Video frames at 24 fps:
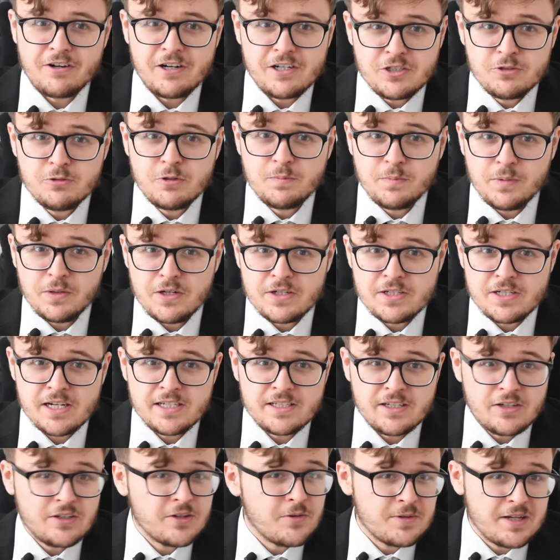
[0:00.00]
I do apologize,
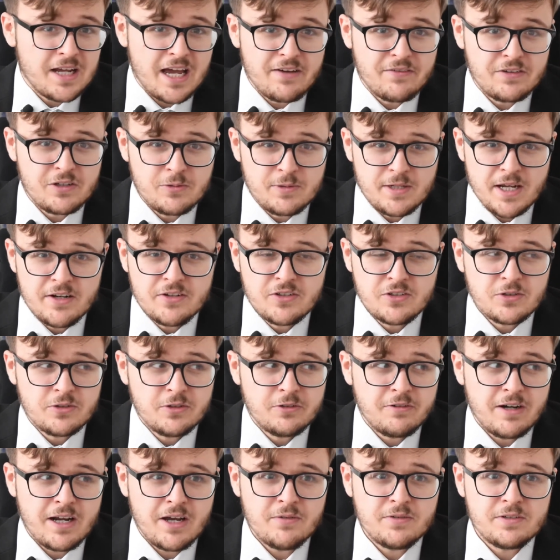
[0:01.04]
I don't have a utensil
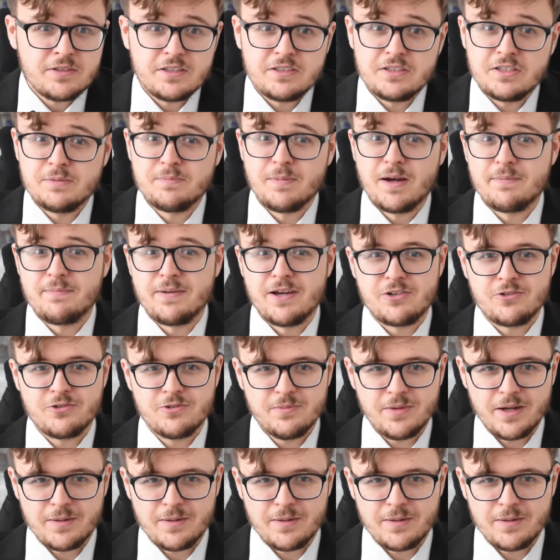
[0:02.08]
around. This is my bedroom.